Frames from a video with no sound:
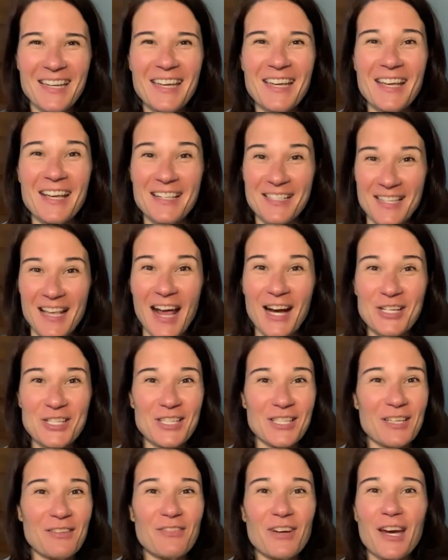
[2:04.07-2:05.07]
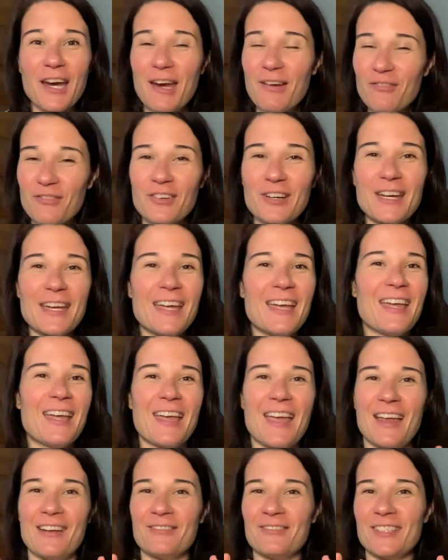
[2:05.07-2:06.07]
It's actually very
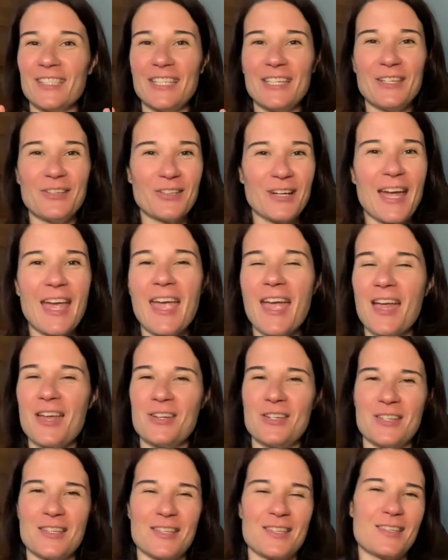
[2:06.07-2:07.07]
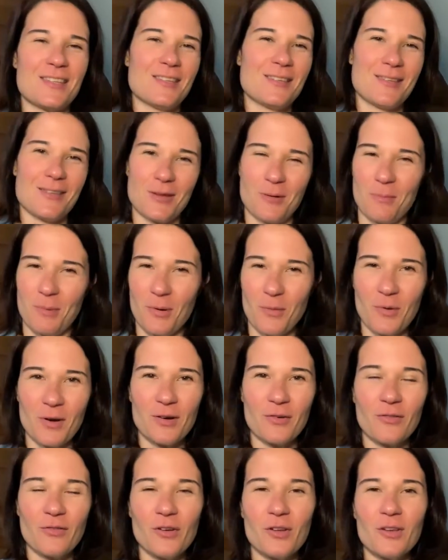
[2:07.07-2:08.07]
freeing and really great and just super
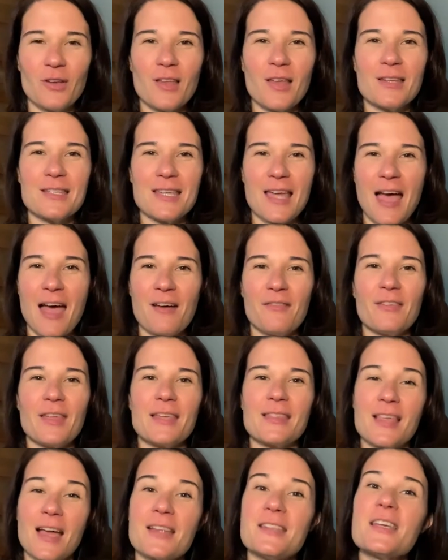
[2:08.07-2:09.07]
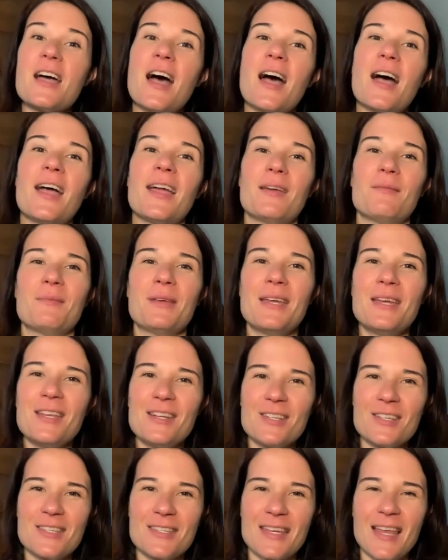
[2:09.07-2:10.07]
wonderful to have like that time
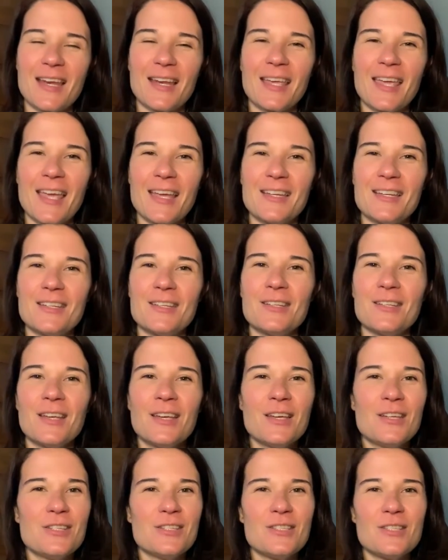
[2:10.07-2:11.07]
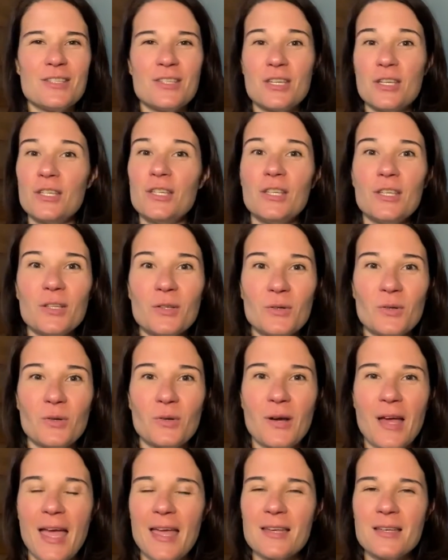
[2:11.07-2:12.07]
just dedicated to you
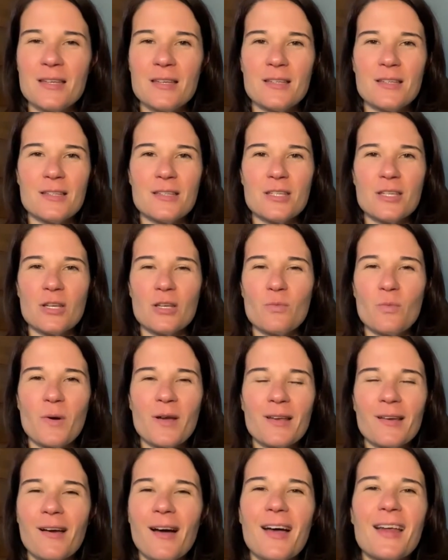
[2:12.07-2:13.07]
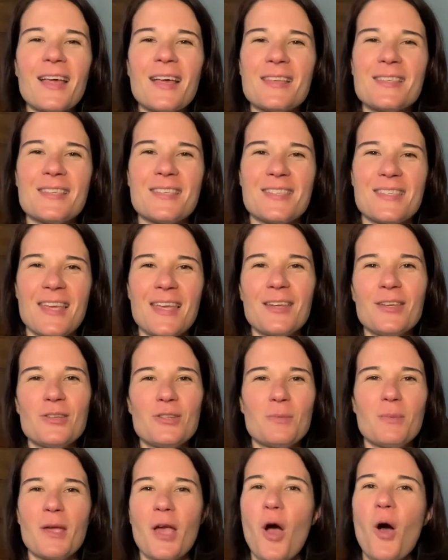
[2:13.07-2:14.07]
and to what God has to say to you,
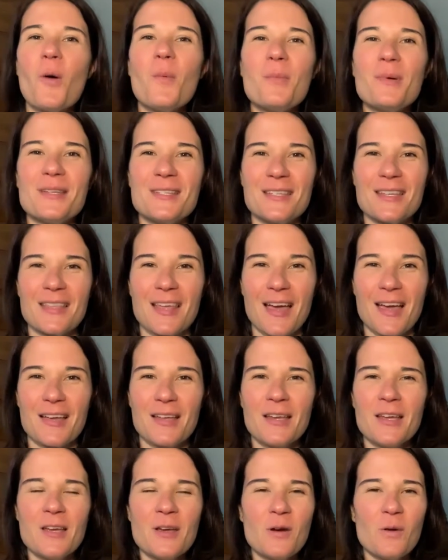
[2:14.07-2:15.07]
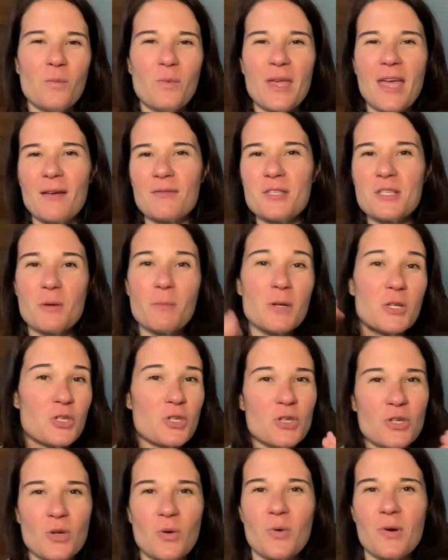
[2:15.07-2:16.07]
to be open to that. We have so much
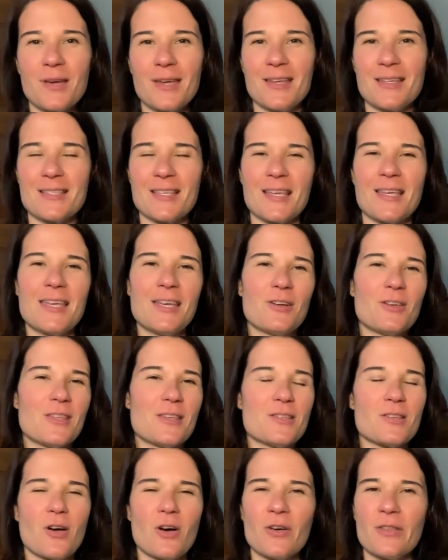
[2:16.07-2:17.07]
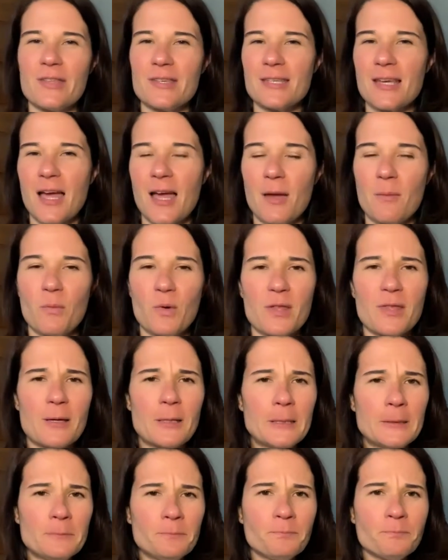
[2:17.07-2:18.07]
noise. I hear this all the time
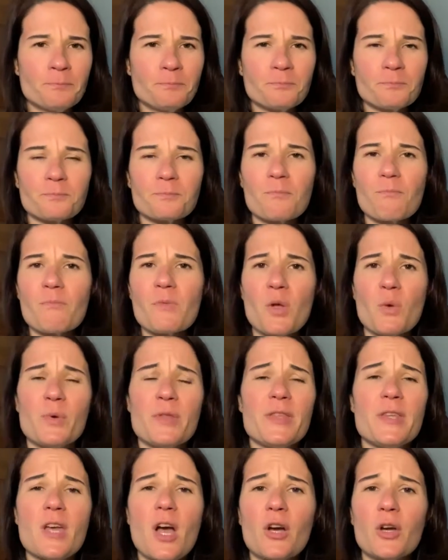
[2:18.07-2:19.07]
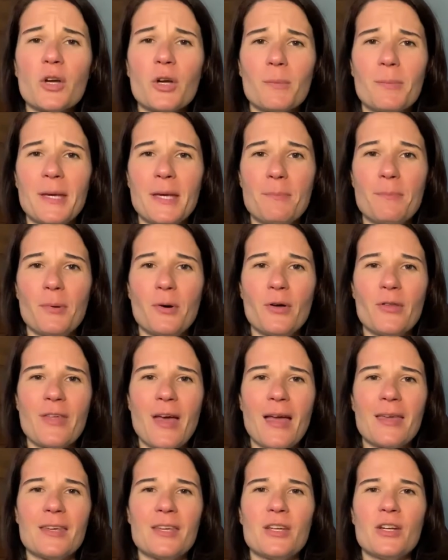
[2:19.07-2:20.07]
with younger people
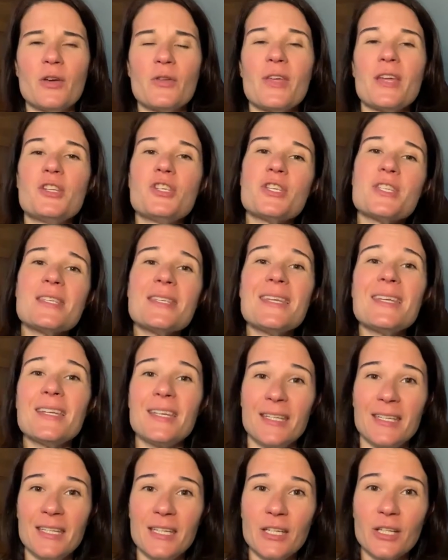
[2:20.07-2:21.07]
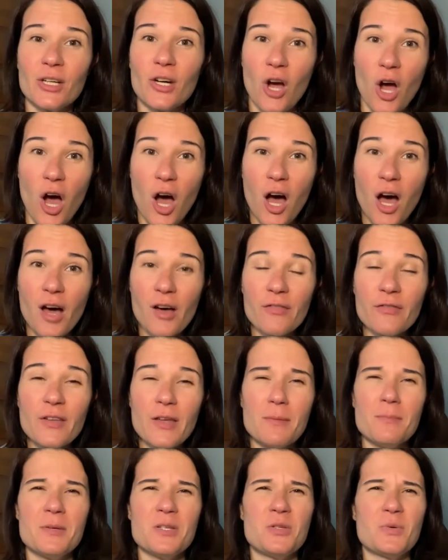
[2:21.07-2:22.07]
that, they just need a year off
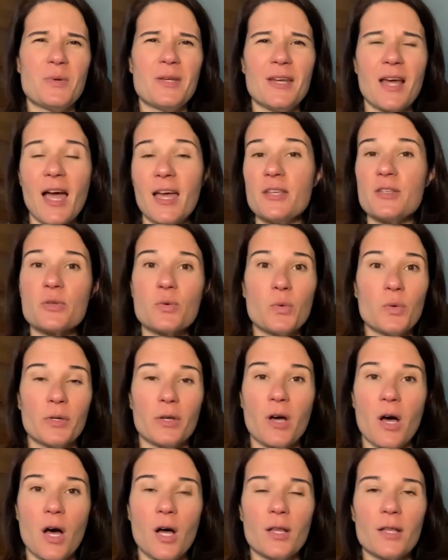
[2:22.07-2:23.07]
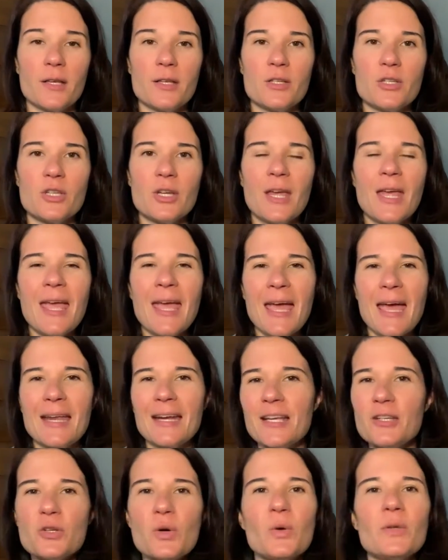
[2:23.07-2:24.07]
in between high school and college. And
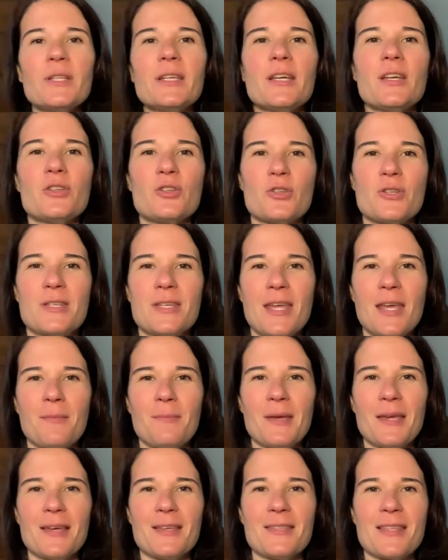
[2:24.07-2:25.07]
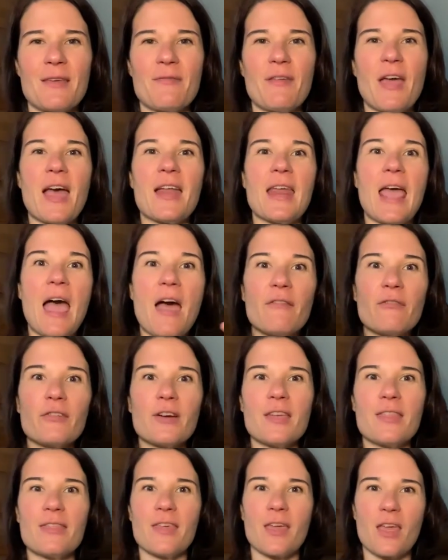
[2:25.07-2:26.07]
I totally understand, because they've had
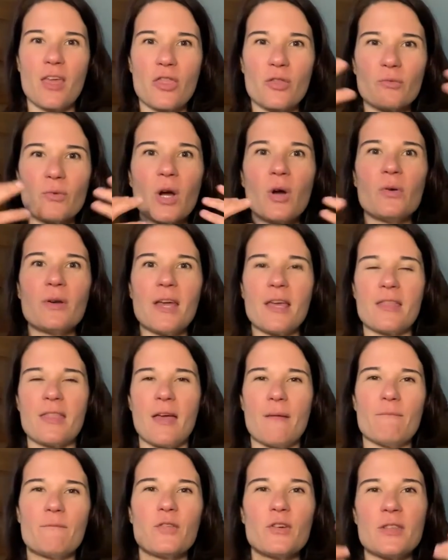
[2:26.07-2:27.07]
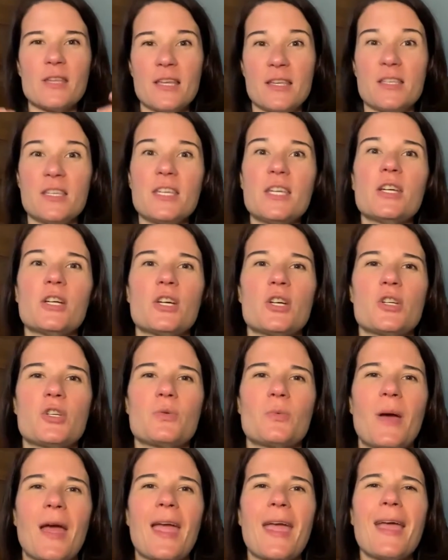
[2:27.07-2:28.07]
everything thrown at them for these years,
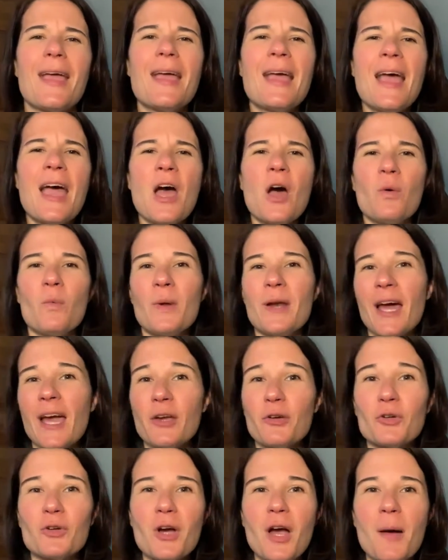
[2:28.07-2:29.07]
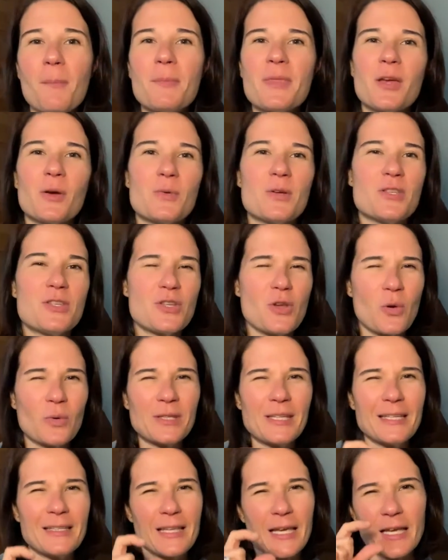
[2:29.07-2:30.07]
right? When I grew up, there was
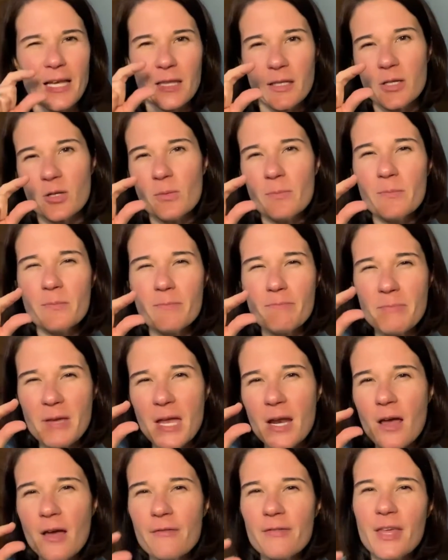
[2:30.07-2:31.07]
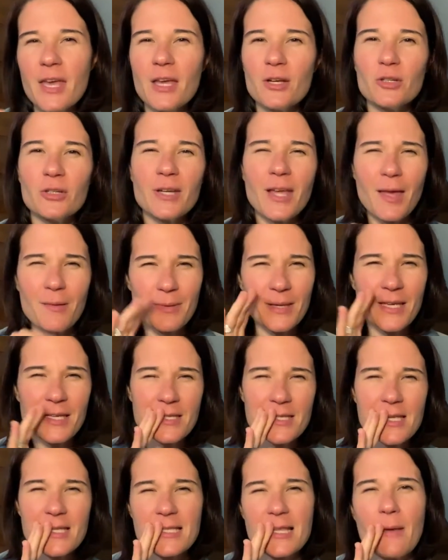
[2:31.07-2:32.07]
only like a little bit of the internet,
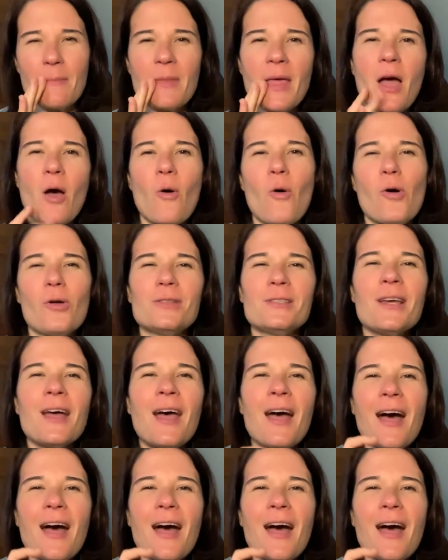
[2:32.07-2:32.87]
because yes, I'm that old.